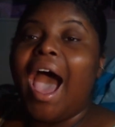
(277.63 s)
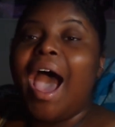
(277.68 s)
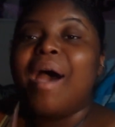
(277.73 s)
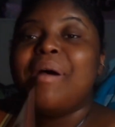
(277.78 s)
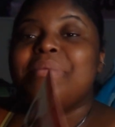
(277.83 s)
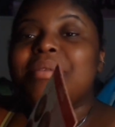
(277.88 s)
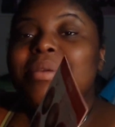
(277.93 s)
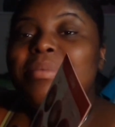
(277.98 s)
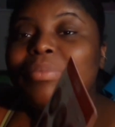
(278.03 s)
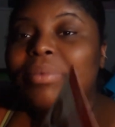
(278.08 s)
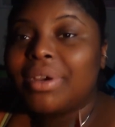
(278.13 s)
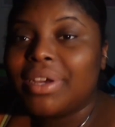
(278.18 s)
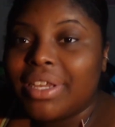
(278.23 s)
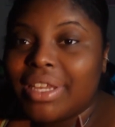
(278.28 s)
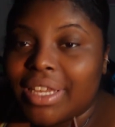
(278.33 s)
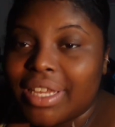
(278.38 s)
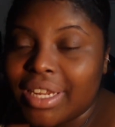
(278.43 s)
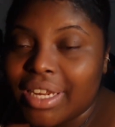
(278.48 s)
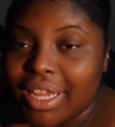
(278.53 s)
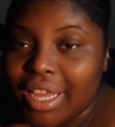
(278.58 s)
I've been
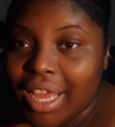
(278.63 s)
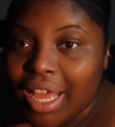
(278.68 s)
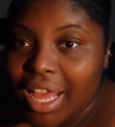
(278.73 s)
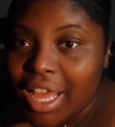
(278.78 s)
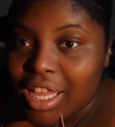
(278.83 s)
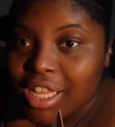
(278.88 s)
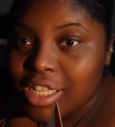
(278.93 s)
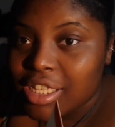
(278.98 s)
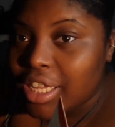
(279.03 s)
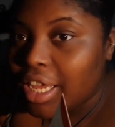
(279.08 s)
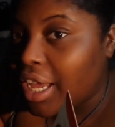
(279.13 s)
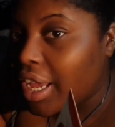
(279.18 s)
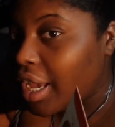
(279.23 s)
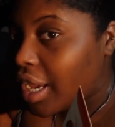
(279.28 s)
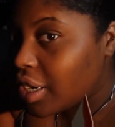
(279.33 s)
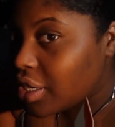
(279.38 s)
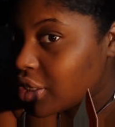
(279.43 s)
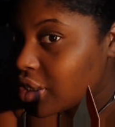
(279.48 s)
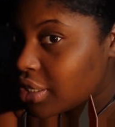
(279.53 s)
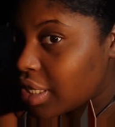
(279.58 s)
putting
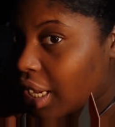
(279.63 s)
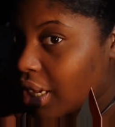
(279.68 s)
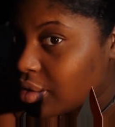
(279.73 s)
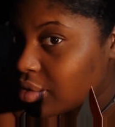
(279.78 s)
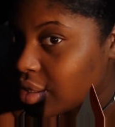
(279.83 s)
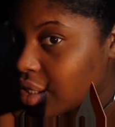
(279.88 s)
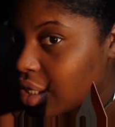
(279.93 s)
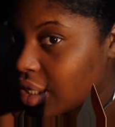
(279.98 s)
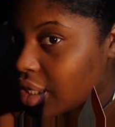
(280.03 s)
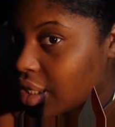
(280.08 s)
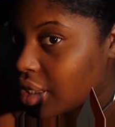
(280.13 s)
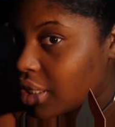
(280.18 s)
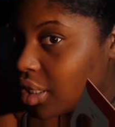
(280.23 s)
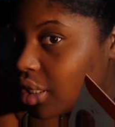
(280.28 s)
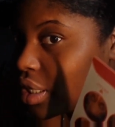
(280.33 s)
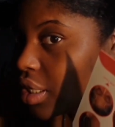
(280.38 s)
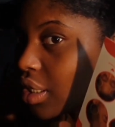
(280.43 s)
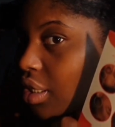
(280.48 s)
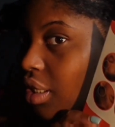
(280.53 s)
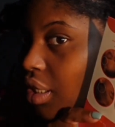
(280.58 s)
hairstyles in,
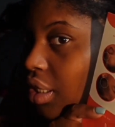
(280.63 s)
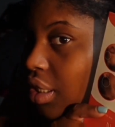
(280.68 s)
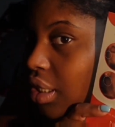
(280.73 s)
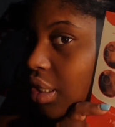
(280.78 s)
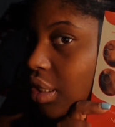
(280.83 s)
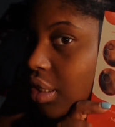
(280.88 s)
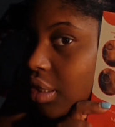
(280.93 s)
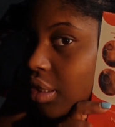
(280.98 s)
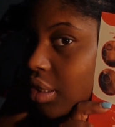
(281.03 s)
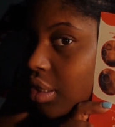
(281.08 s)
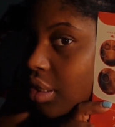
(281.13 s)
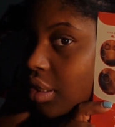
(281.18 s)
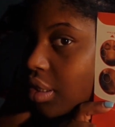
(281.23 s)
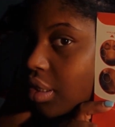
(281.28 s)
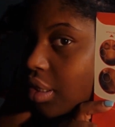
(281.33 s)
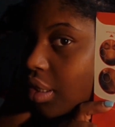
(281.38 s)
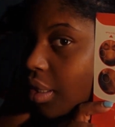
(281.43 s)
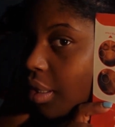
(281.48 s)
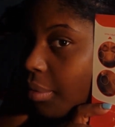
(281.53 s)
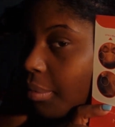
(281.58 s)
look, look at this.
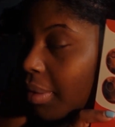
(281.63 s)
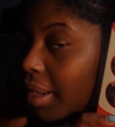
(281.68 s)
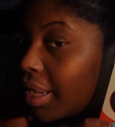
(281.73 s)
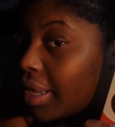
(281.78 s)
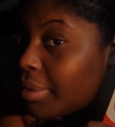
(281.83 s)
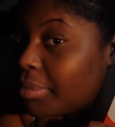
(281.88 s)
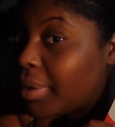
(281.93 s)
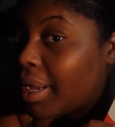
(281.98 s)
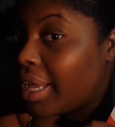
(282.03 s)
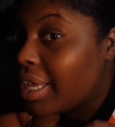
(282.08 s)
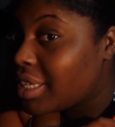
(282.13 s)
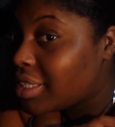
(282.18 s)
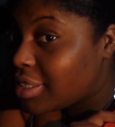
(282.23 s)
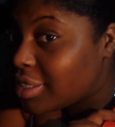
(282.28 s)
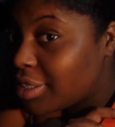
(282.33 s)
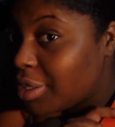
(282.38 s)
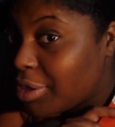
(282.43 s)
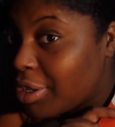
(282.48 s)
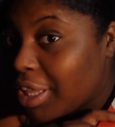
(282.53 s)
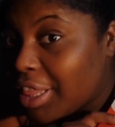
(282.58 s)
My, my
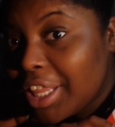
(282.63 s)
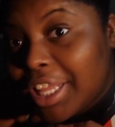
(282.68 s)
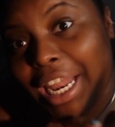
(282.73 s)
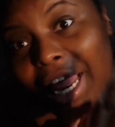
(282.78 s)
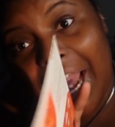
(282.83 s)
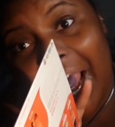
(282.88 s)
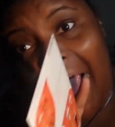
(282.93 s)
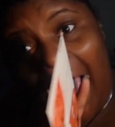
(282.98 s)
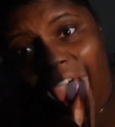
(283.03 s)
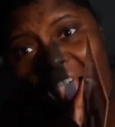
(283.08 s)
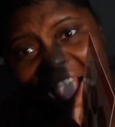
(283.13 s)
edges low key look like,